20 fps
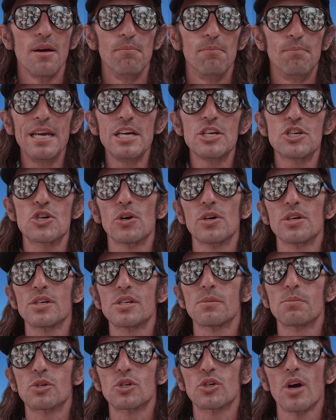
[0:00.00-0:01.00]
Be sure to
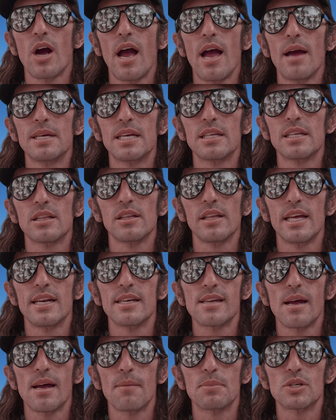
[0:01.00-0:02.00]
subscribe to get the
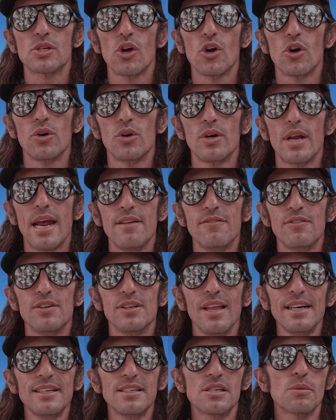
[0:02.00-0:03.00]
latest episode, and if you'd
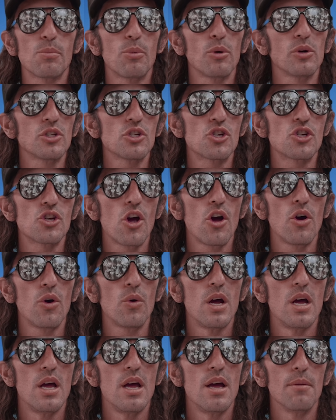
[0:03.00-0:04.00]
like to support the show,